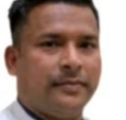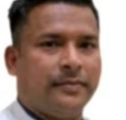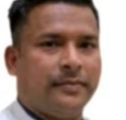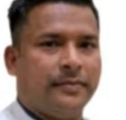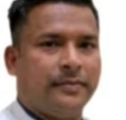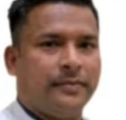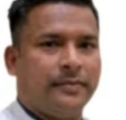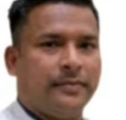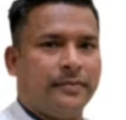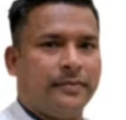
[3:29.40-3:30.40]

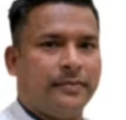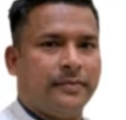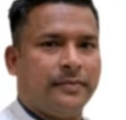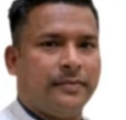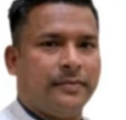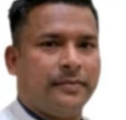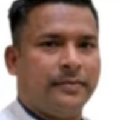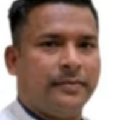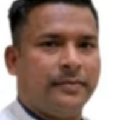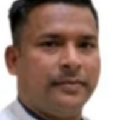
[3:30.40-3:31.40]

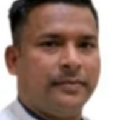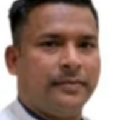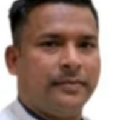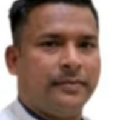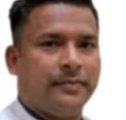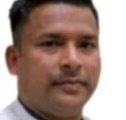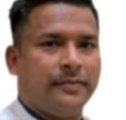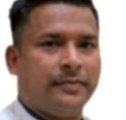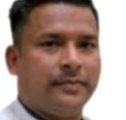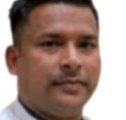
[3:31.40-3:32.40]

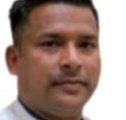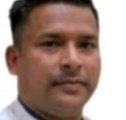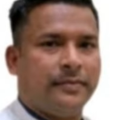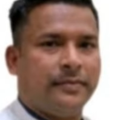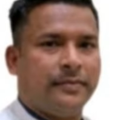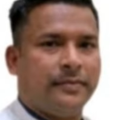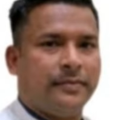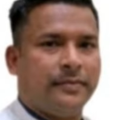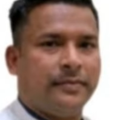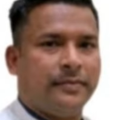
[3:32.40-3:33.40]

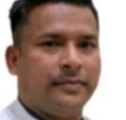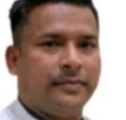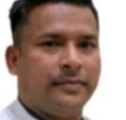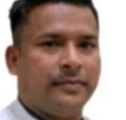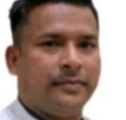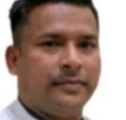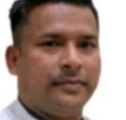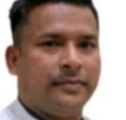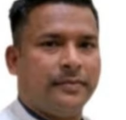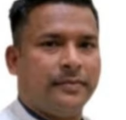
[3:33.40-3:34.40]

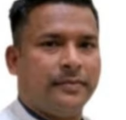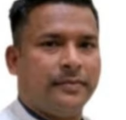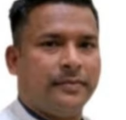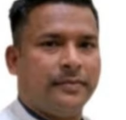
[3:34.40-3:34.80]
[no speech]